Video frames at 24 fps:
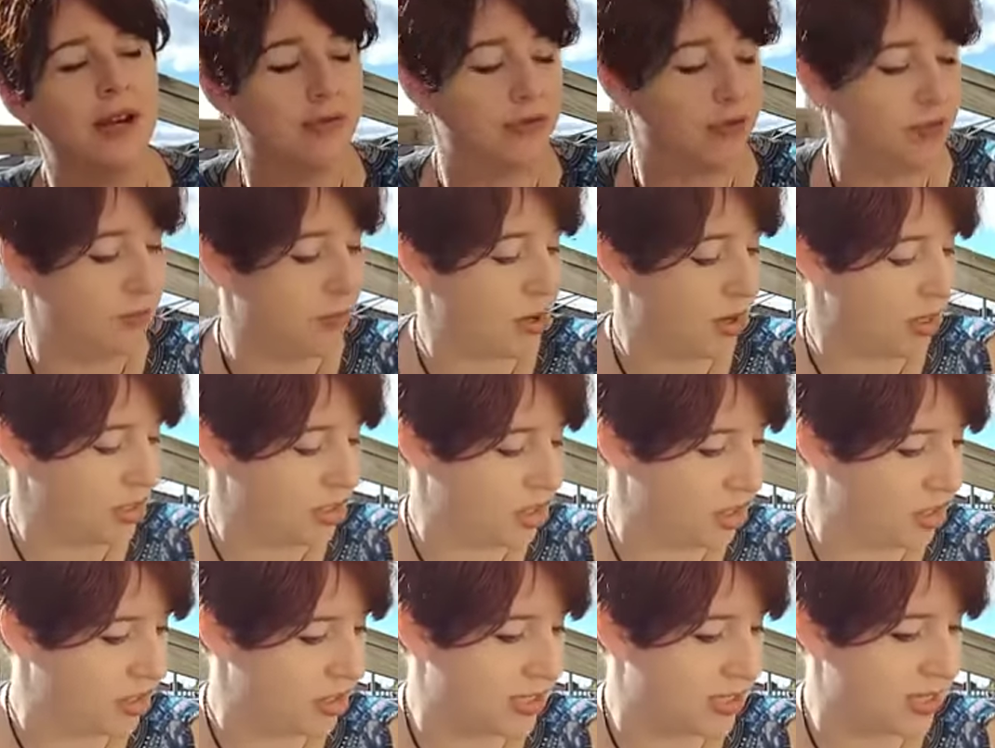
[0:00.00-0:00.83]
it, for my
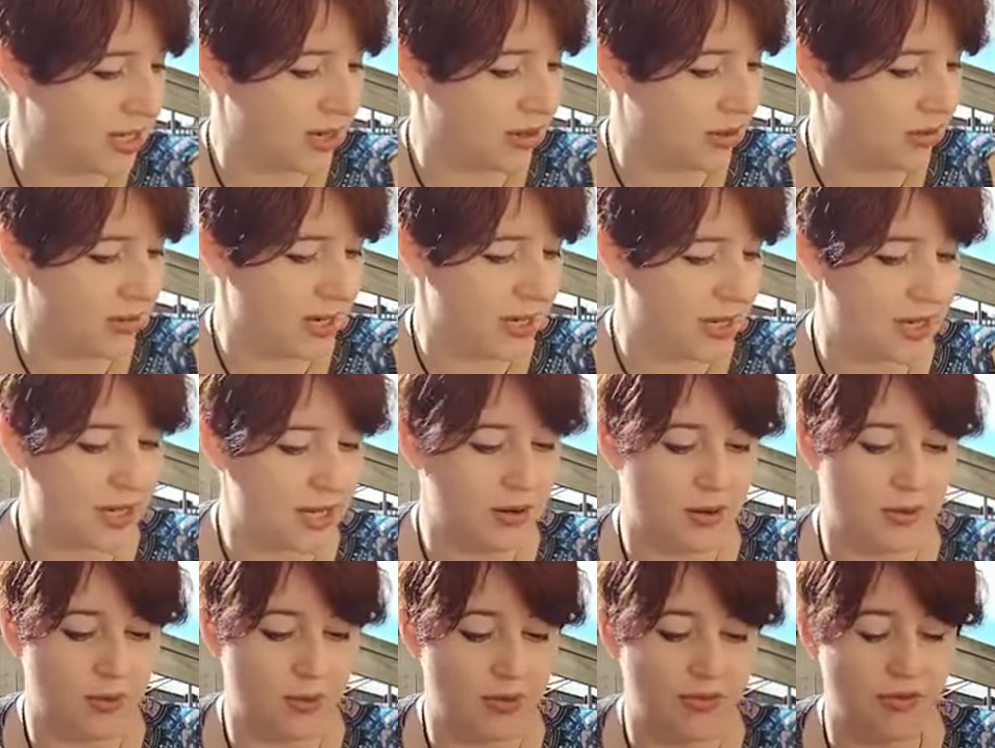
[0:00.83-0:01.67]
Tuesday already,
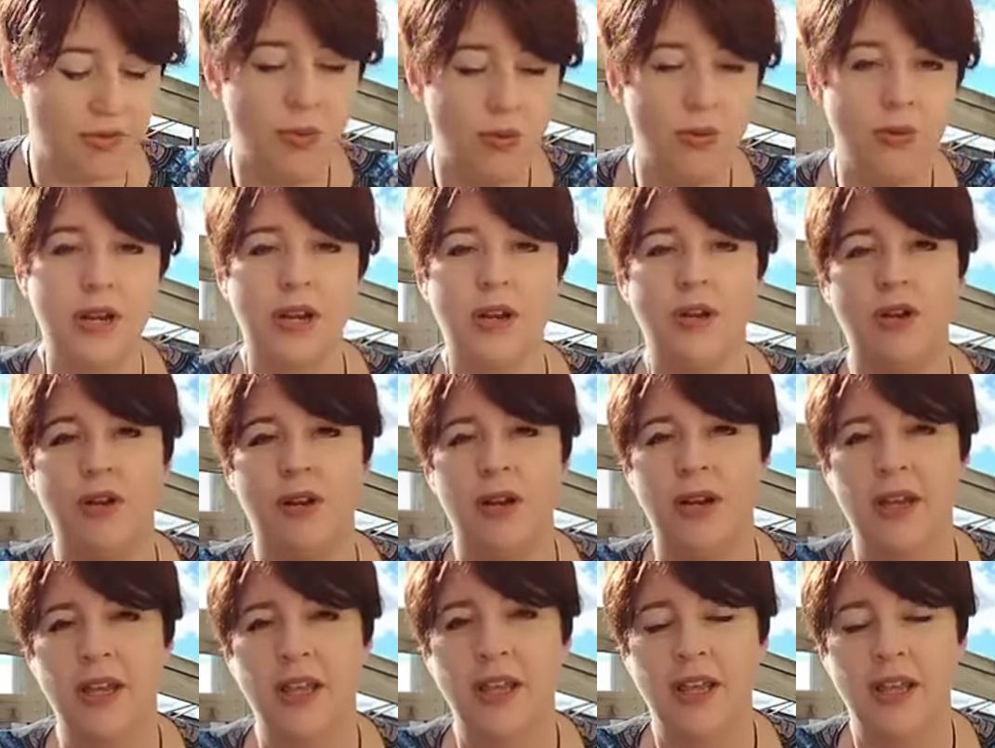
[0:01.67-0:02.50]
we've already got
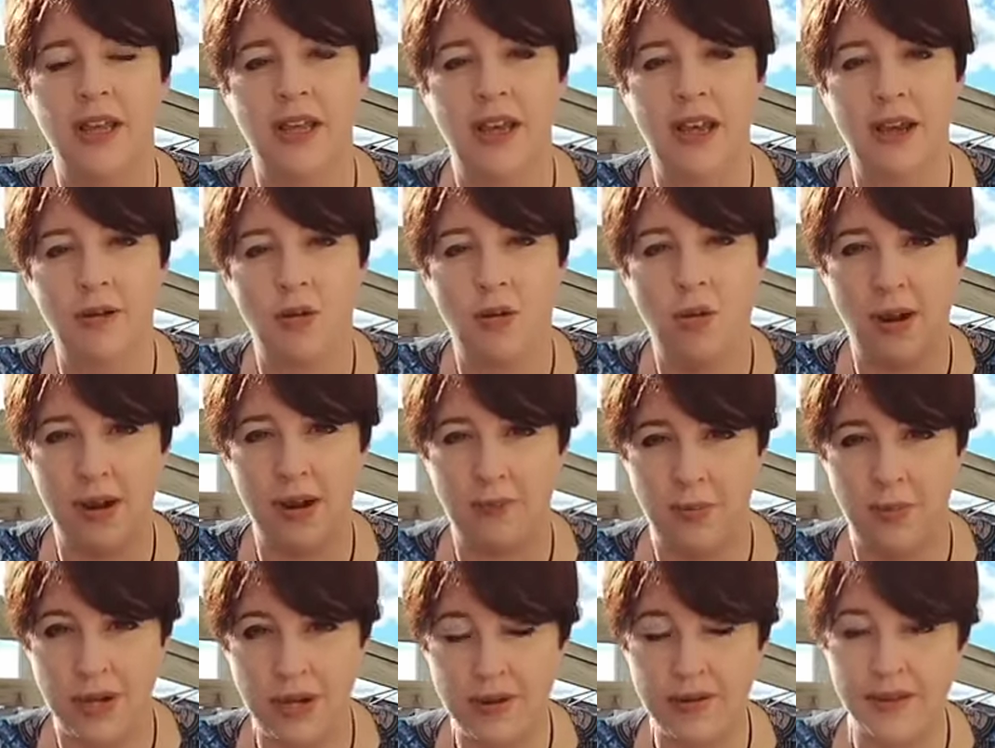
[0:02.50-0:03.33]

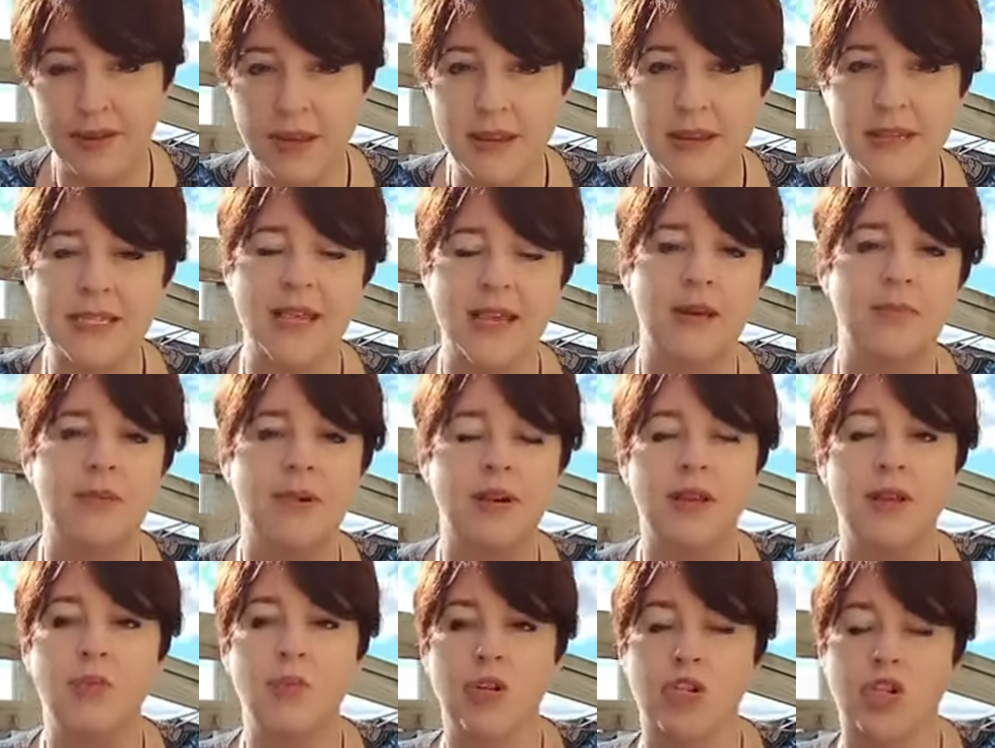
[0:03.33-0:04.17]
quite big things
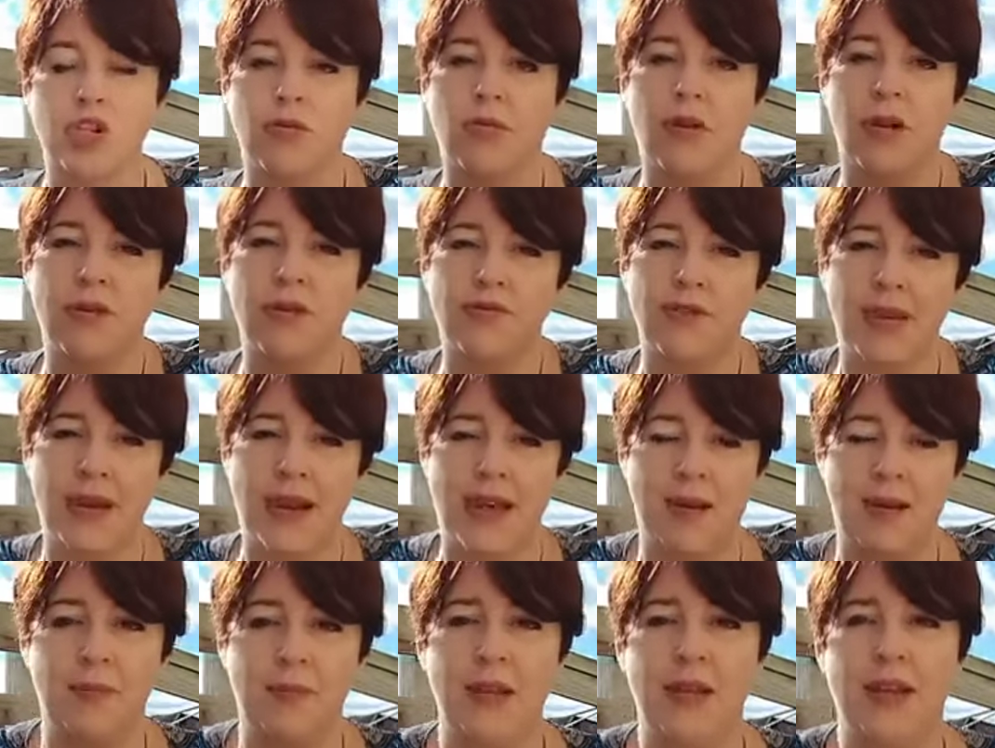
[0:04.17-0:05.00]
happening which are
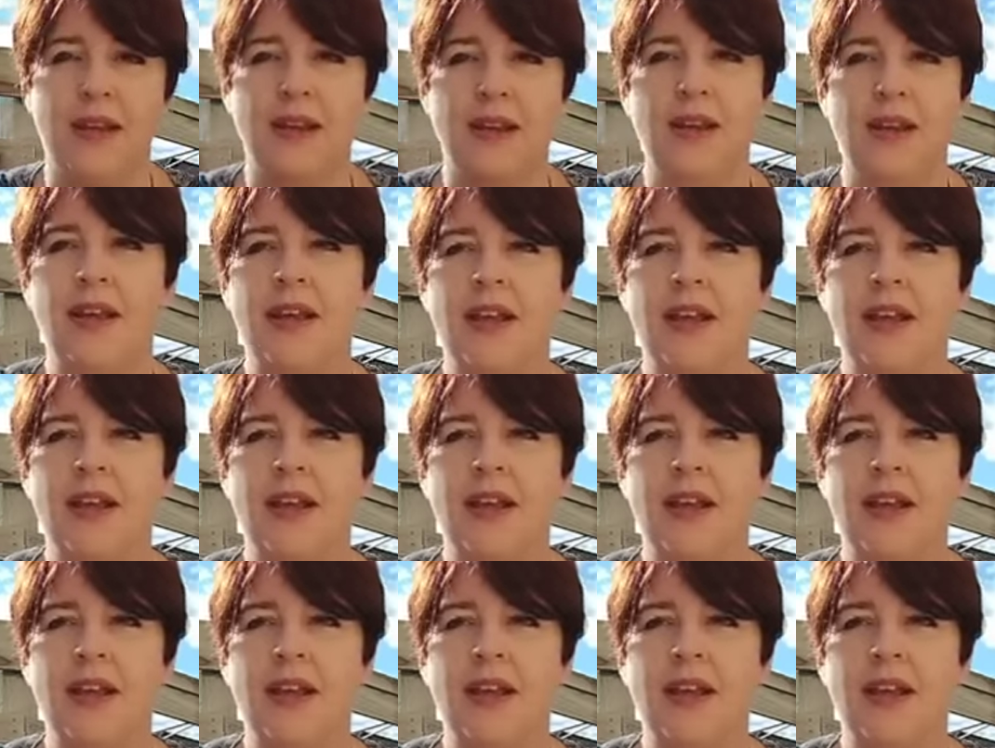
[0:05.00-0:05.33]
overlapping.